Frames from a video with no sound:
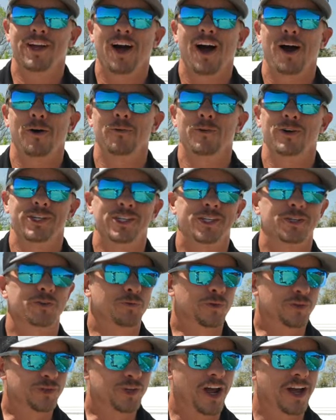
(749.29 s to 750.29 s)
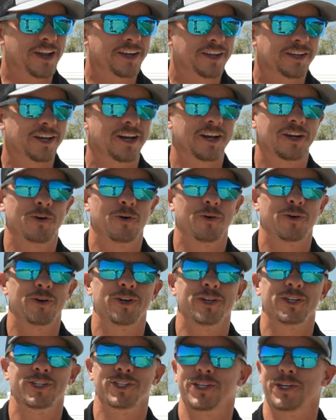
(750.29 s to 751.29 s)
got was we're trying to cut
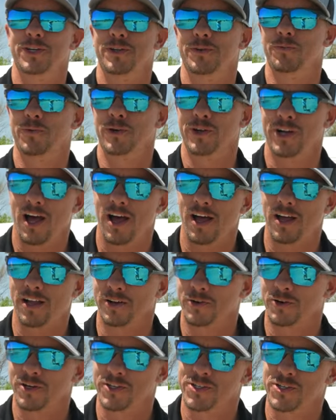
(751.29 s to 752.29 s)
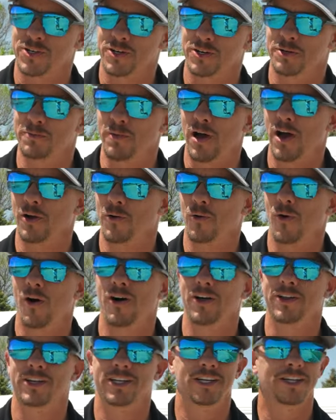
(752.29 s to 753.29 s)
corners and we're not concerned about
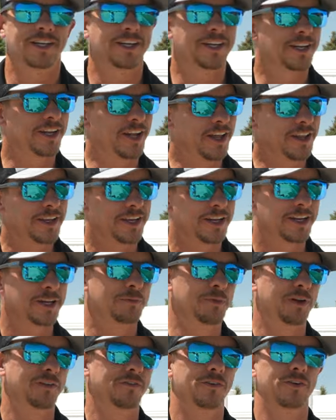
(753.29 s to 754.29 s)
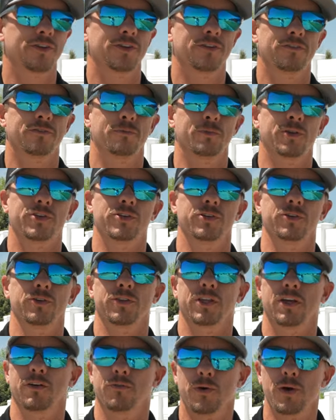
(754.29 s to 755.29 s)
quality and nothing could be further from the
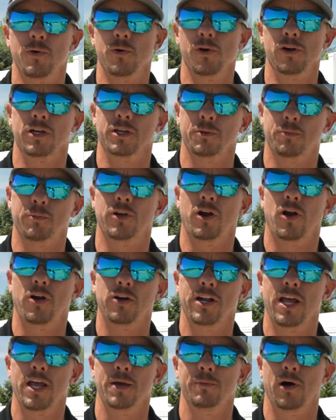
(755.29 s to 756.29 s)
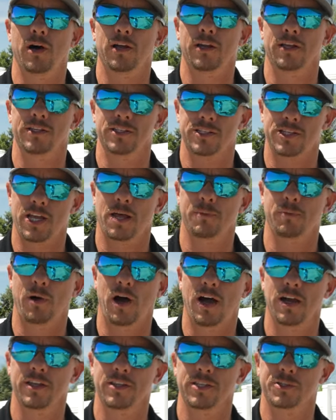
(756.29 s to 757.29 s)
truth. If we weren't gonna put our name on it and stand
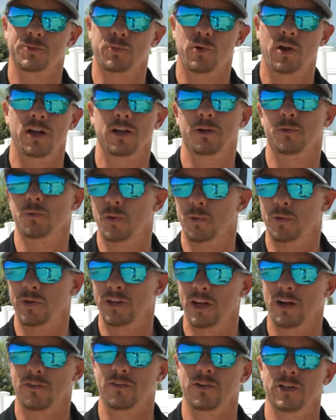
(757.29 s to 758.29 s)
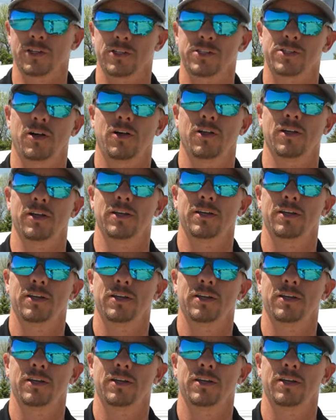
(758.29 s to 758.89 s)
behind this product, we would never install it.